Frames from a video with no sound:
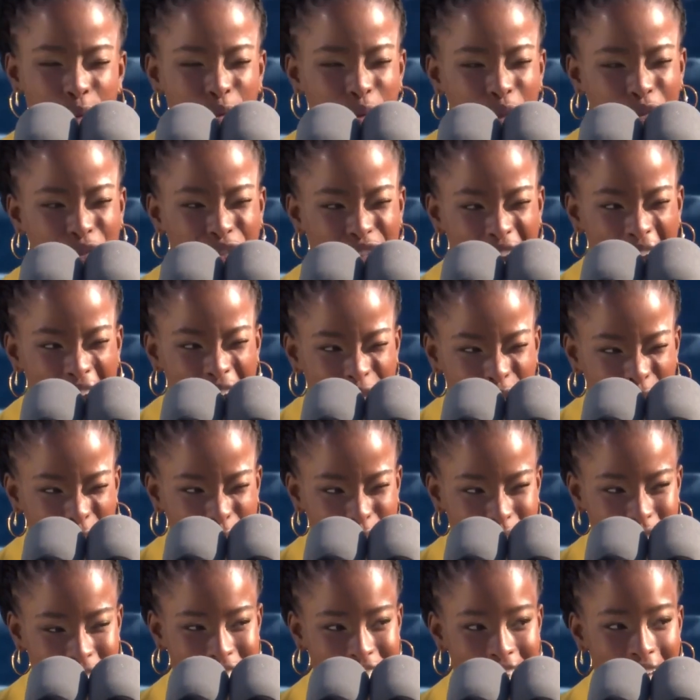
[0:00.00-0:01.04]
that we'll forever
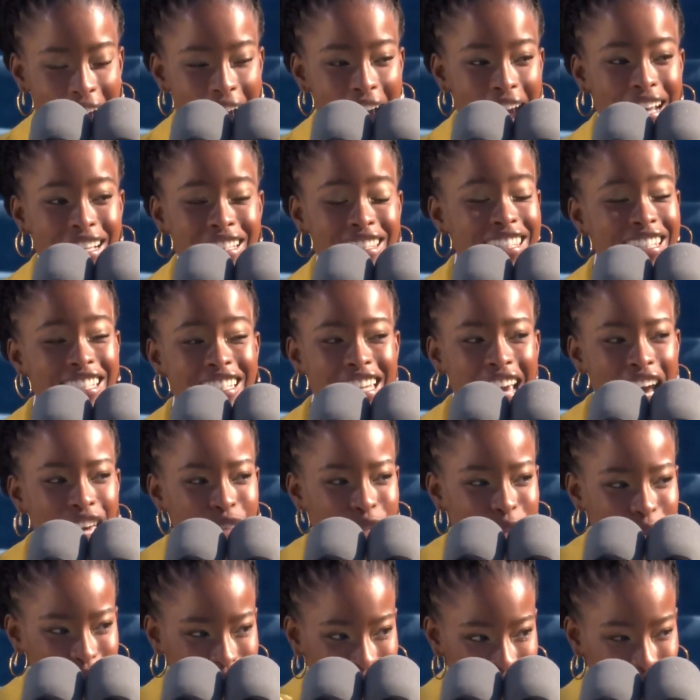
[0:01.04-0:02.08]
be tied
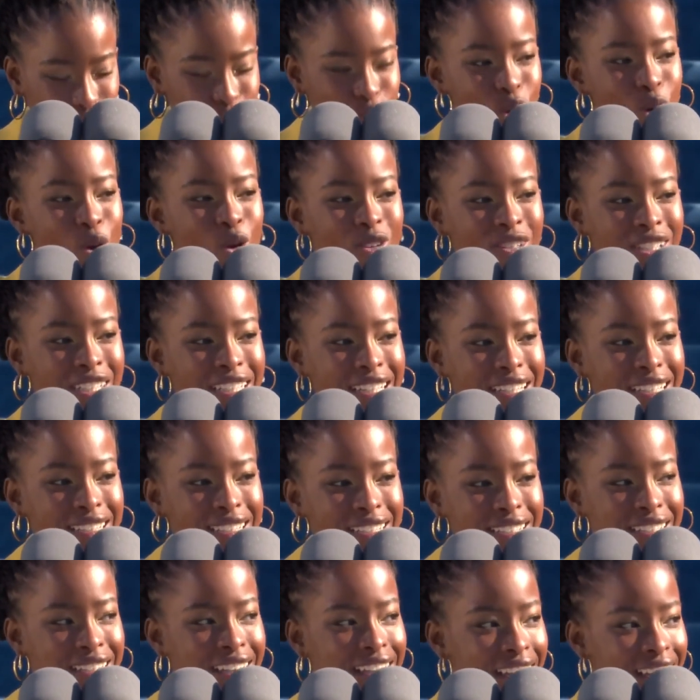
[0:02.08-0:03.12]
together,
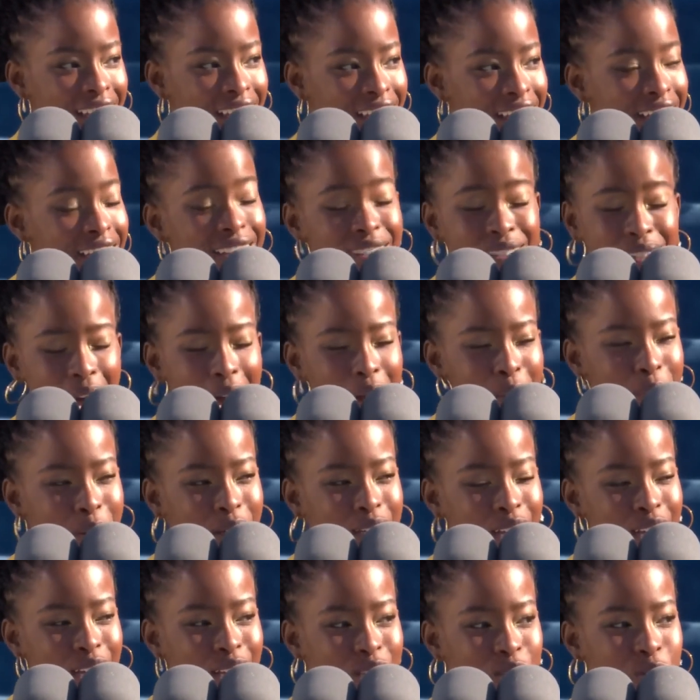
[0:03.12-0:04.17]
victorious, not
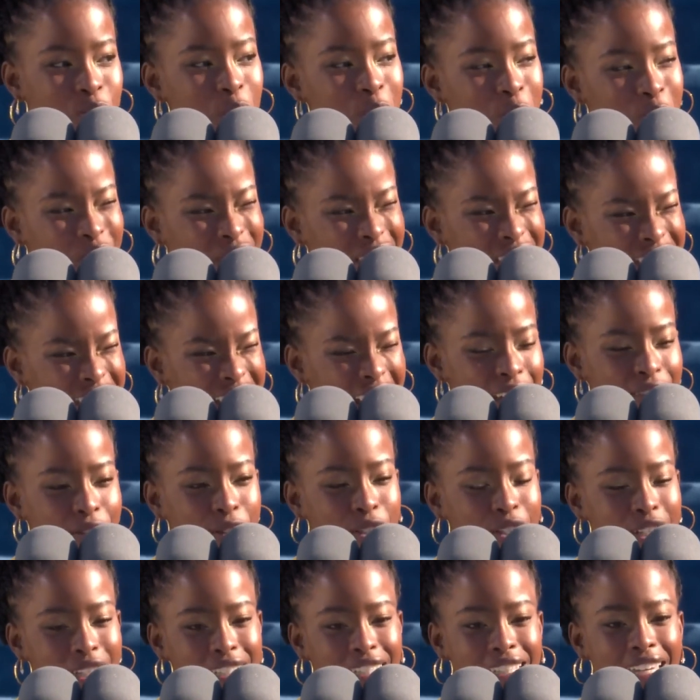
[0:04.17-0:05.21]
because we will
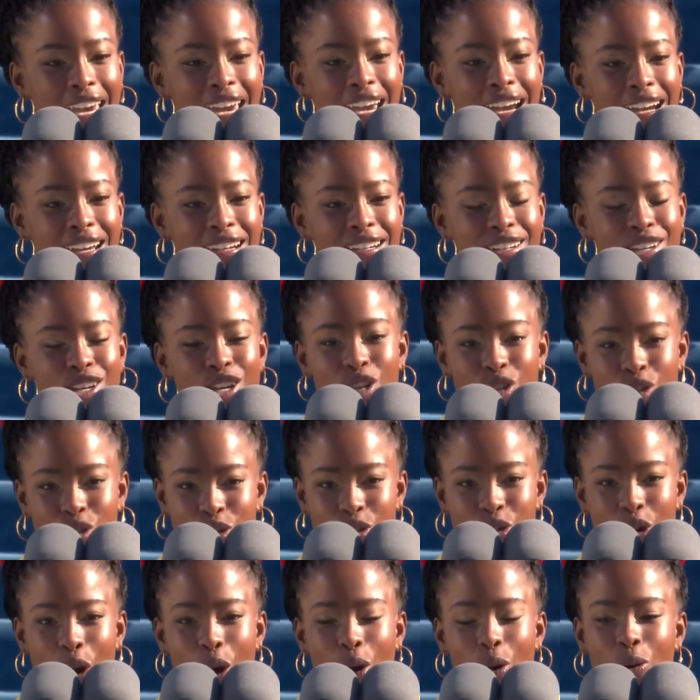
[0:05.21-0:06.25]
never again
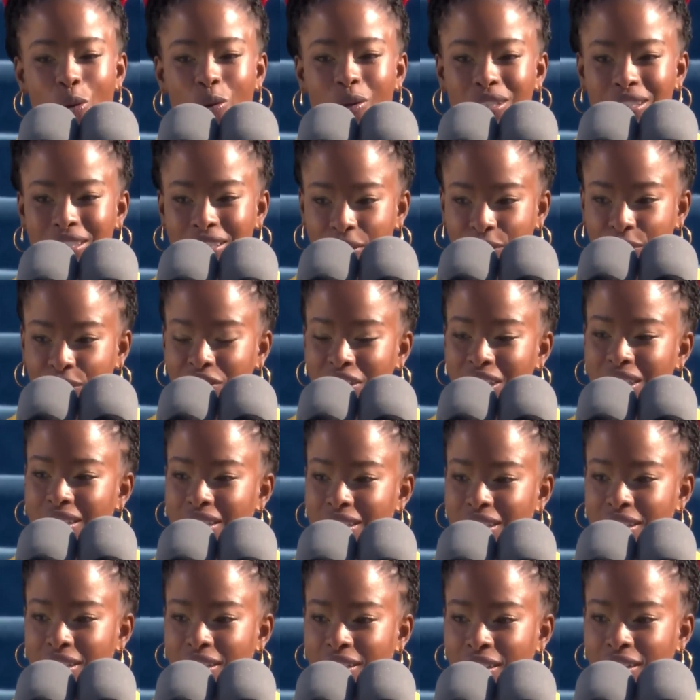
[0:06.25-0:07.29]
know
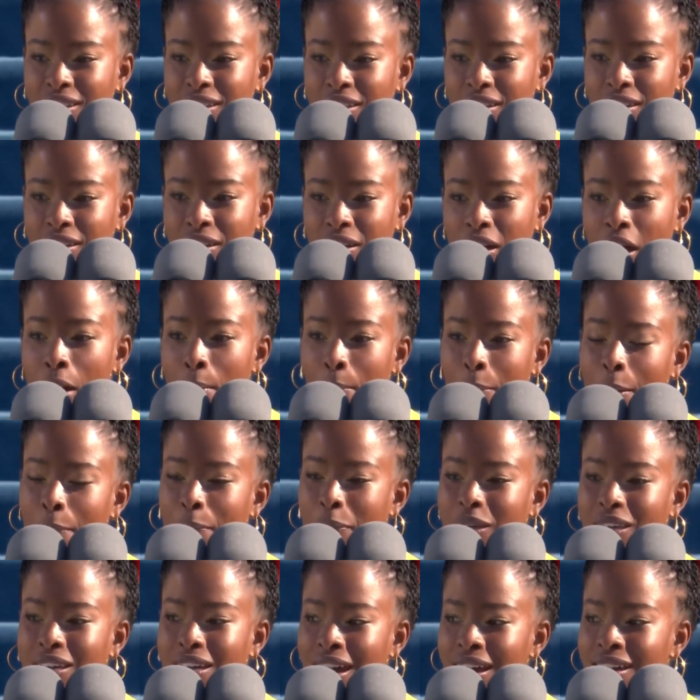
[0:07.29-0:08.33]
defeat, but
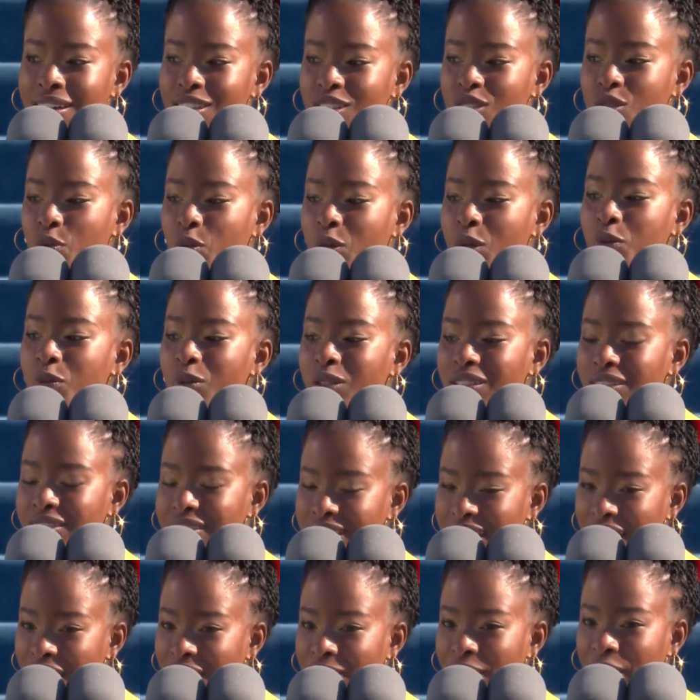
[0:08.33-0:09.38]
because we will
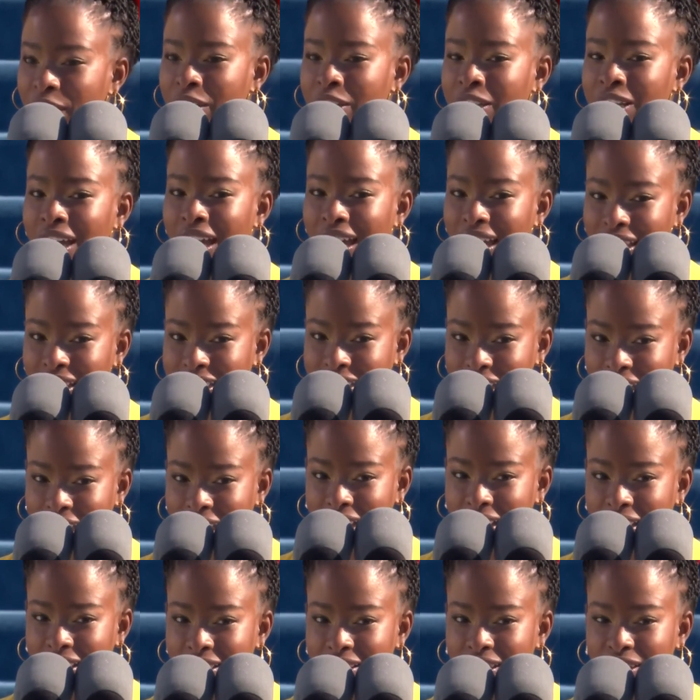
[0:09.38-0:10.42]
never
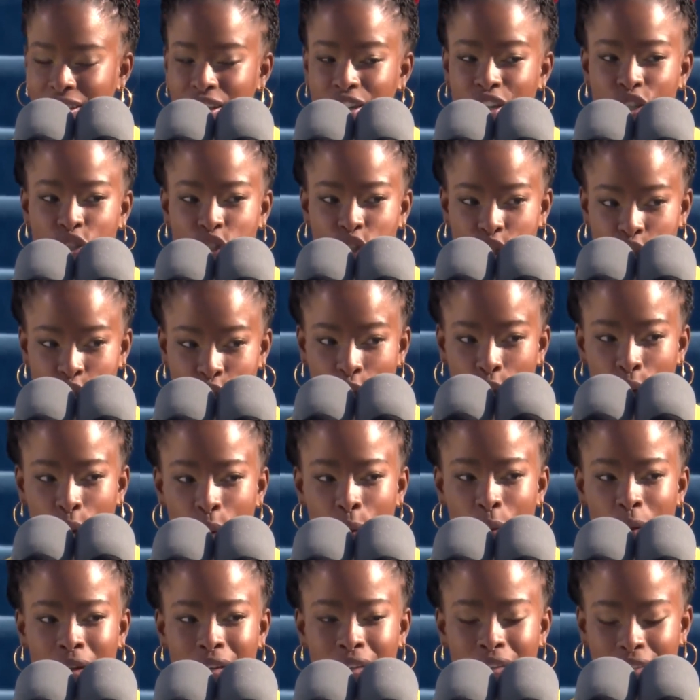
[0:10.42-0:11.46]
again
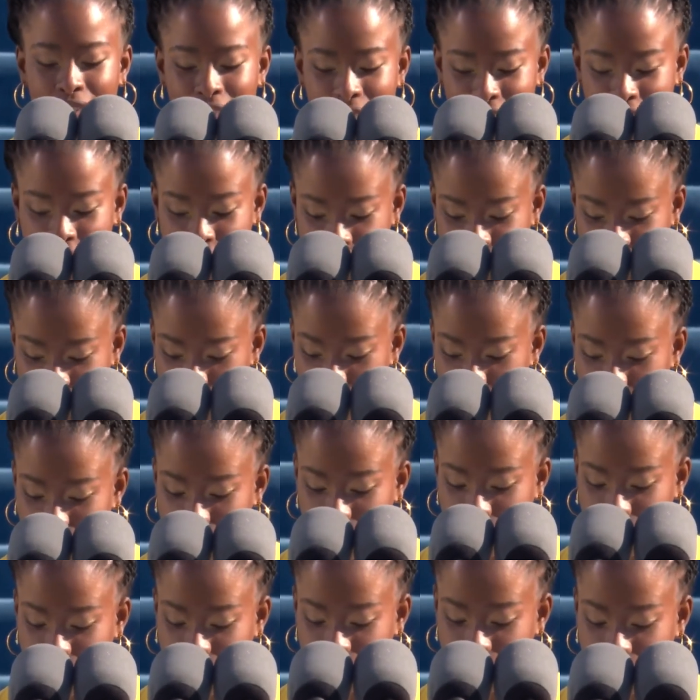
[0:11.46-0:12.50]
sow
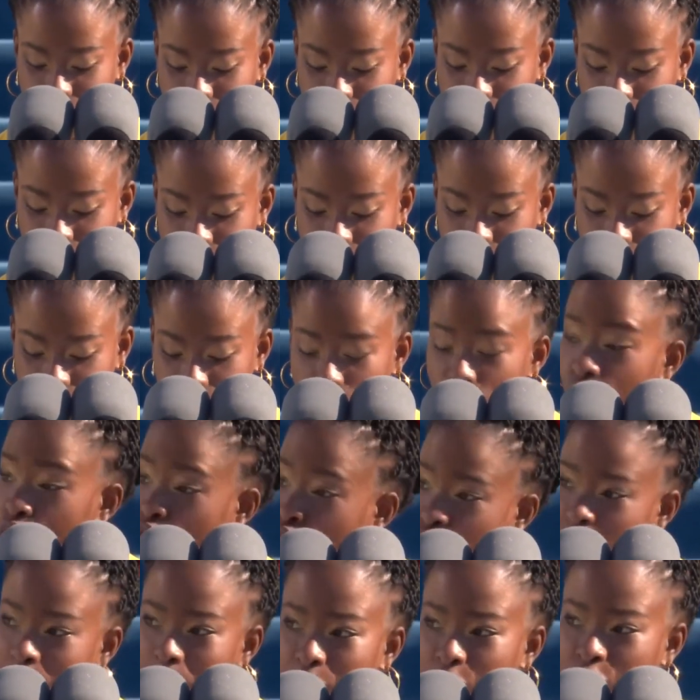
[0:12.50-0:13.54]
division.
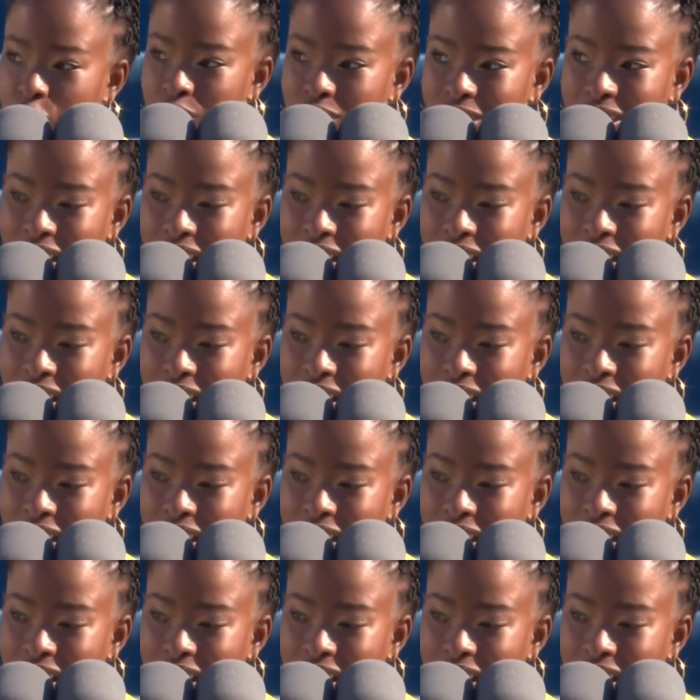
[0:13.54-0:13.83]
Scripture